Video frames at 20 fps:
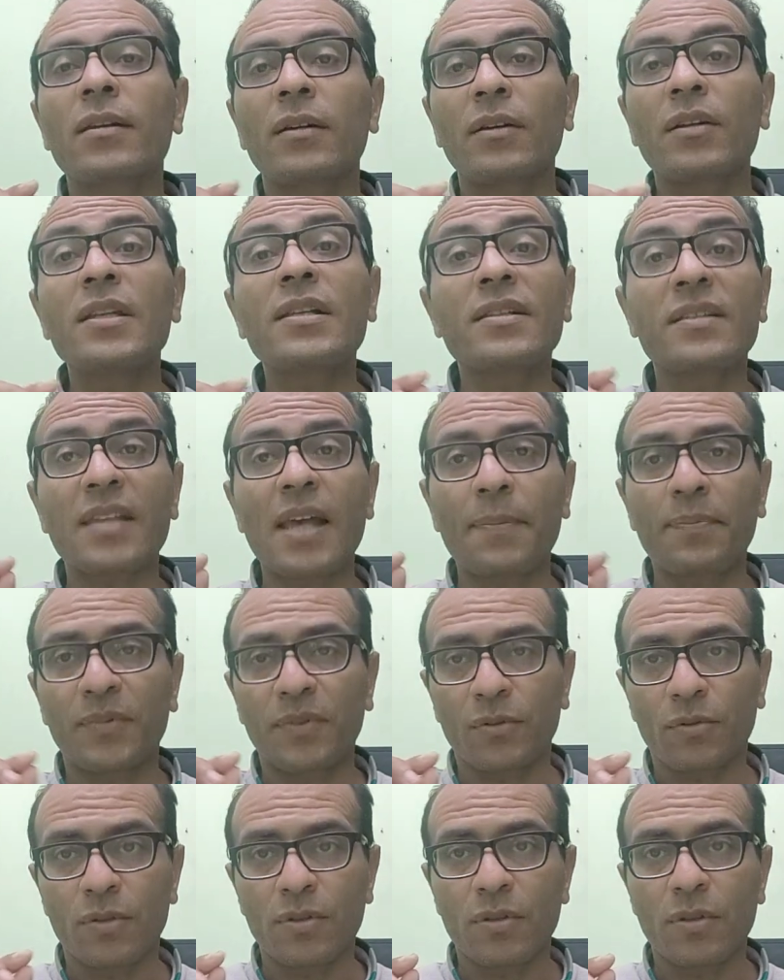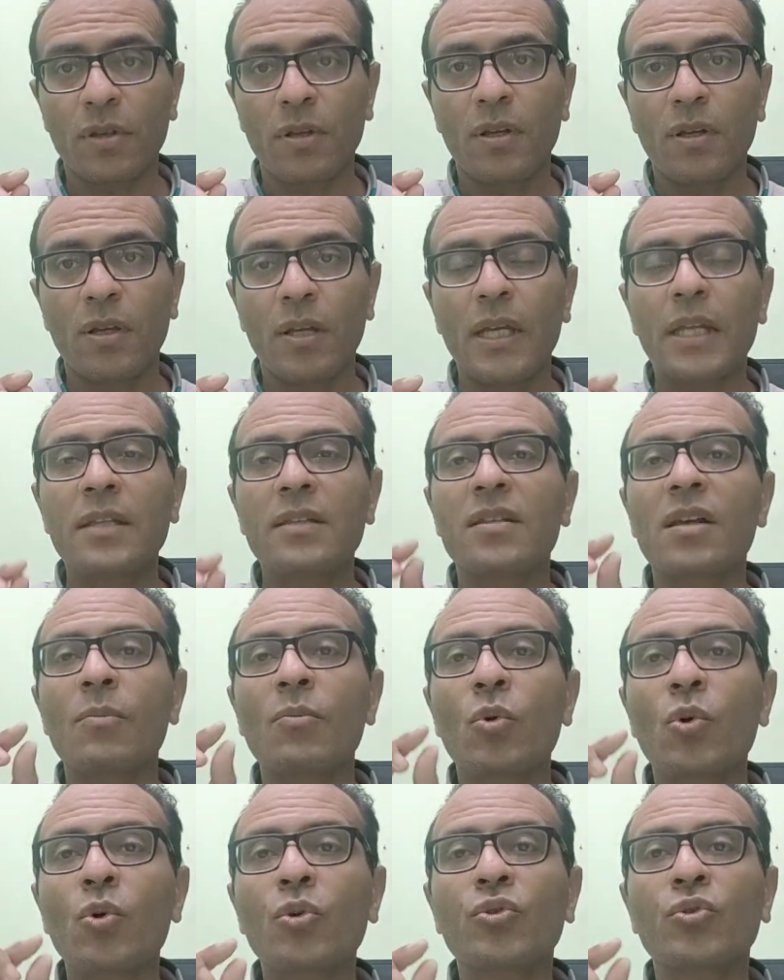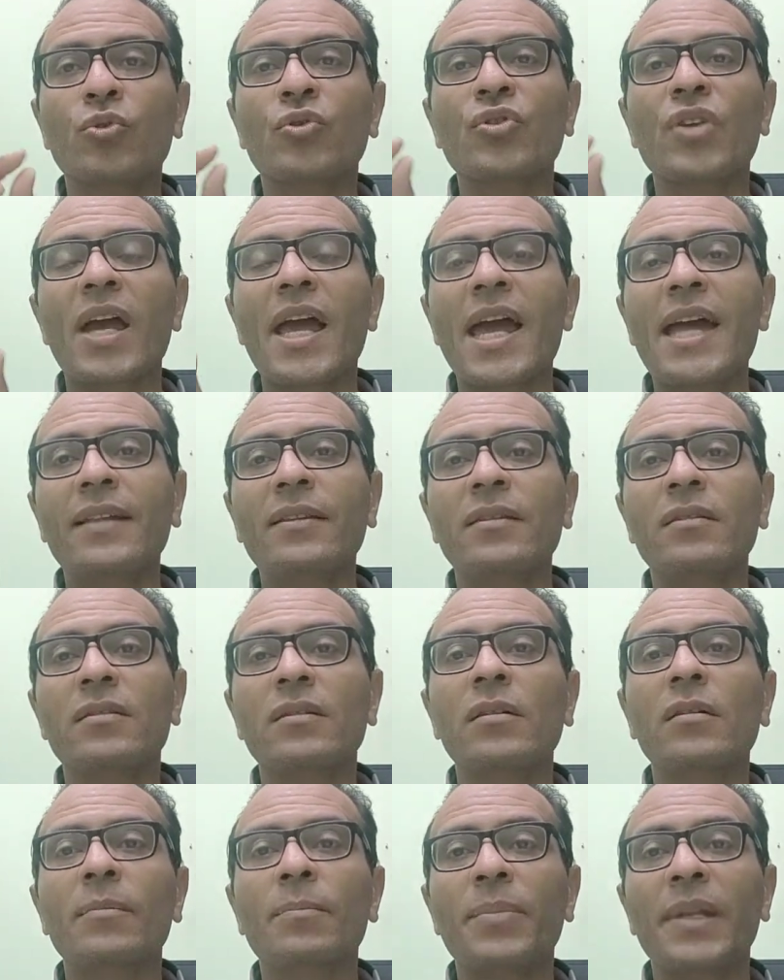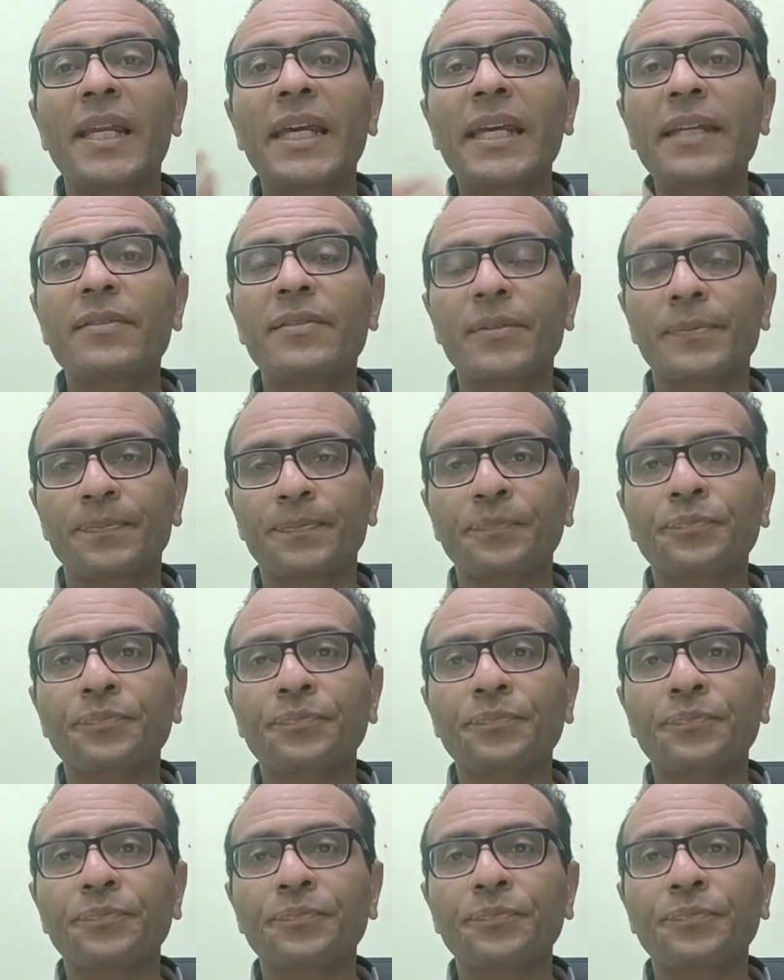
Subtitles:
receptors in the motor end plate.